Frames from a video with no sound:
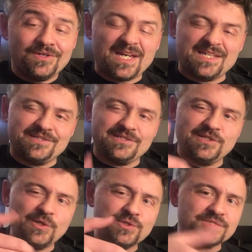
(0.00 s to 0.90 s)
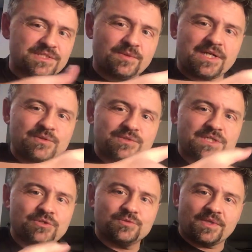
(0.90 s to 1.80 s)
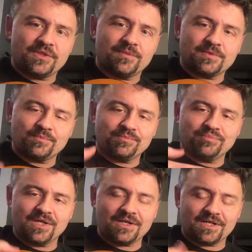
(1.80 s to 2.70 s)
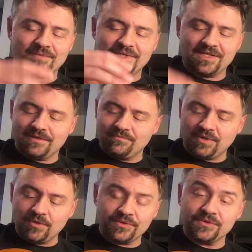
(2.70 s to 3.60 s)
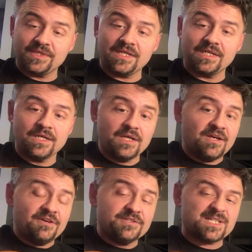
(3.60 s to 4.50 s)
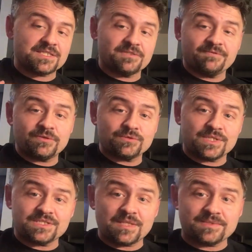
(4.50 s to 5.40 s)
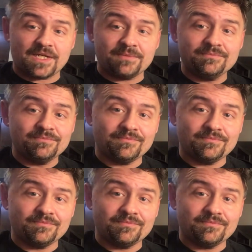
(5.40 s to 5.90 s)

And usually what I do is I use my thumb to pluck, and I'm hitting both the 6th and the 5th string at the same time.